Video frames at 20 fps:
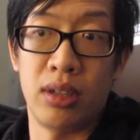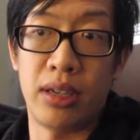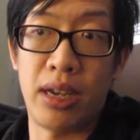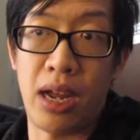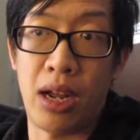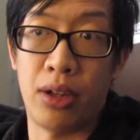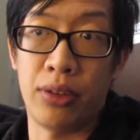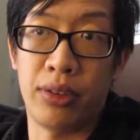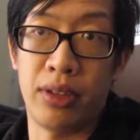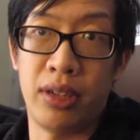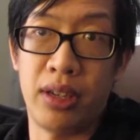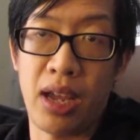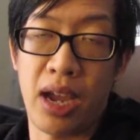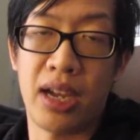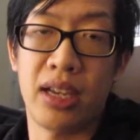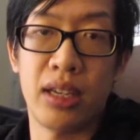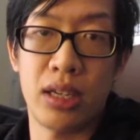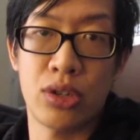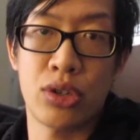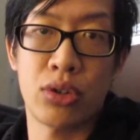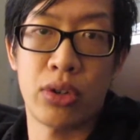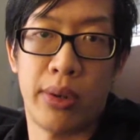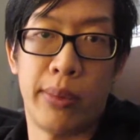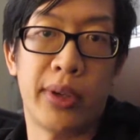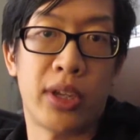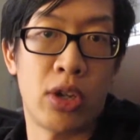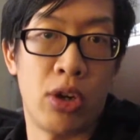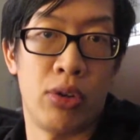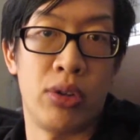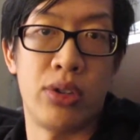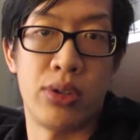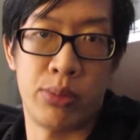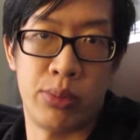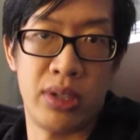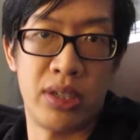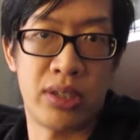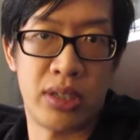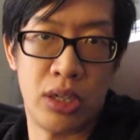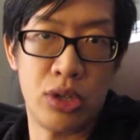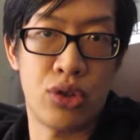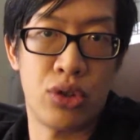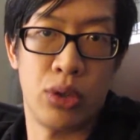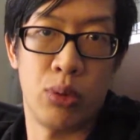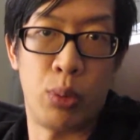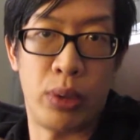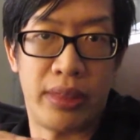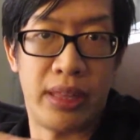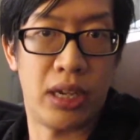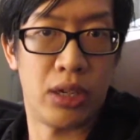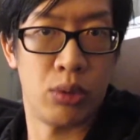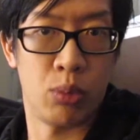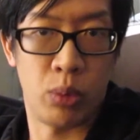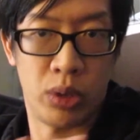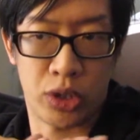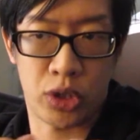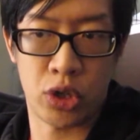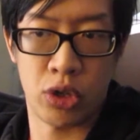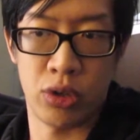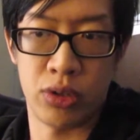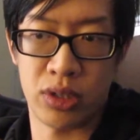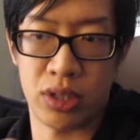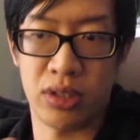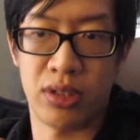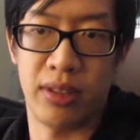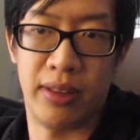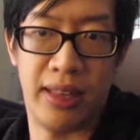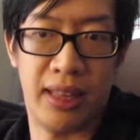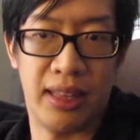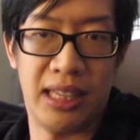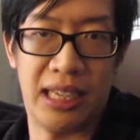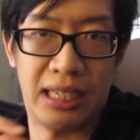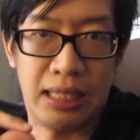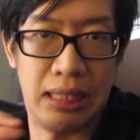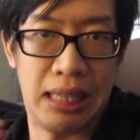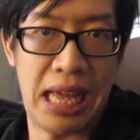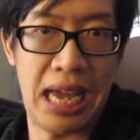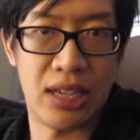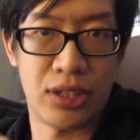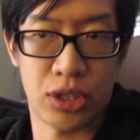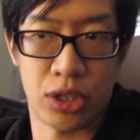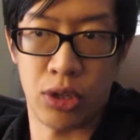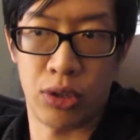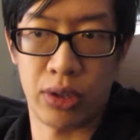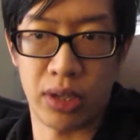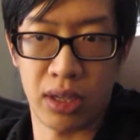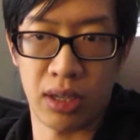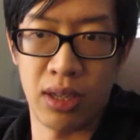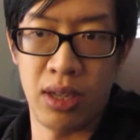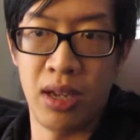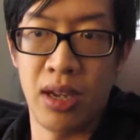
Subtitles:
Now, the 9H ceramic coat is essentially what turns into the like glass coating.